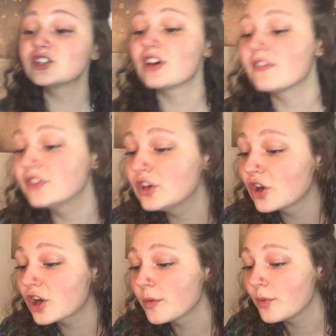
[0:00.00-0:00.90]
of Hugo
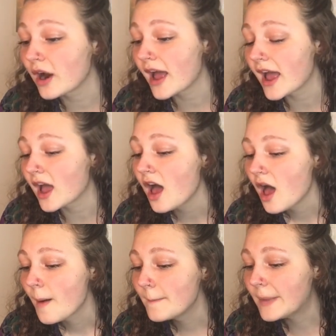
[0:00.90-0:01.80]
Cabret
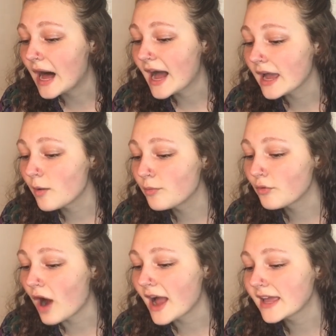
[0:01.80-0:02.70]
by
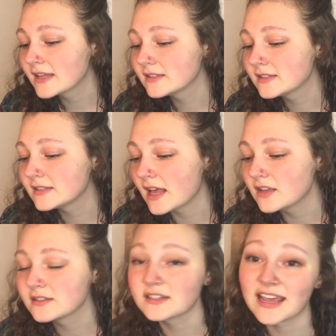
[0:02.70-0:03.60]
Brian
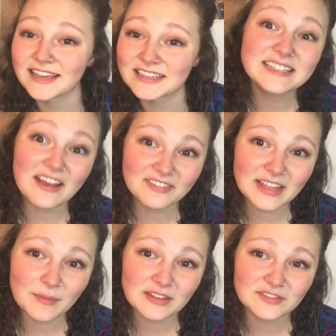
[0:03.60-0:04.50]
Selznick. Definitely
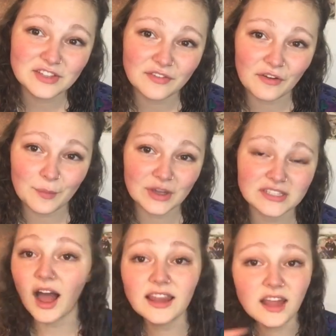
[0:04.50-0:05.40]
my two favorite books.
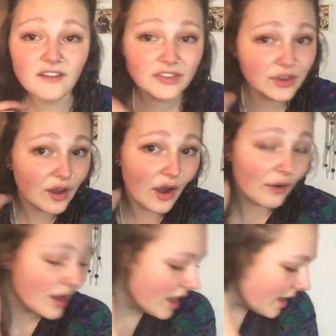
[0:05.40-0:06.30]
I love Hugo
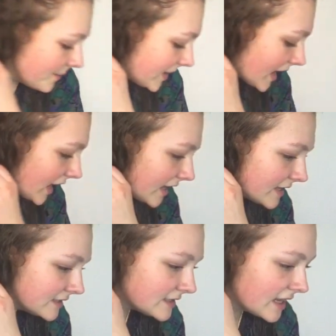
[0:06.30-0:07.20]

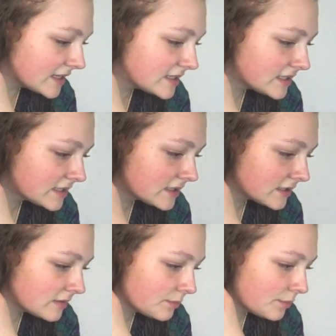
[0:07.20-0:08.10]
because it's
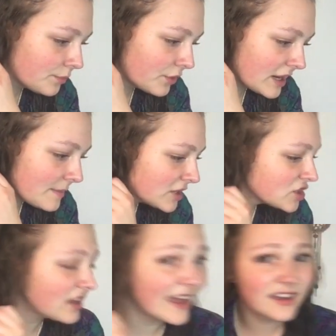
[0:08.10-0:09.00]
pretty much
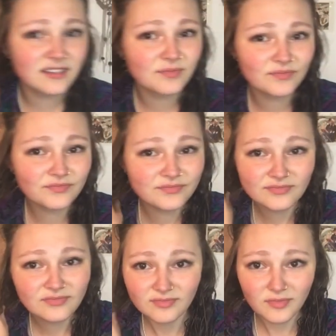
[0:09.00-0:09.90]
like
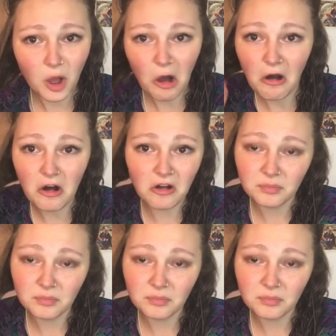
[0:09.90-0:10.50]
all